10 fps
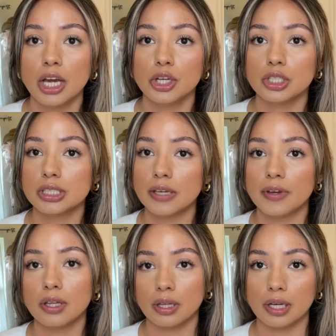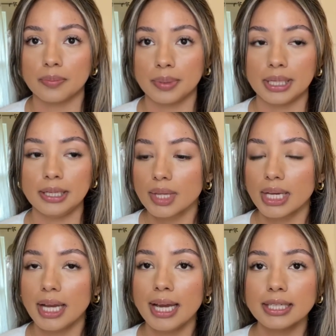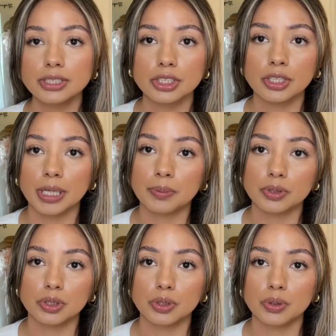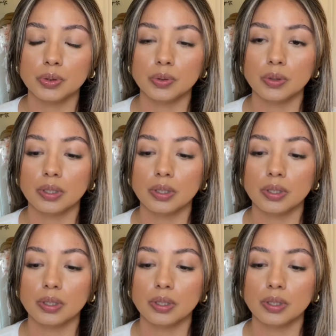You're saving a lot of money, and you're able to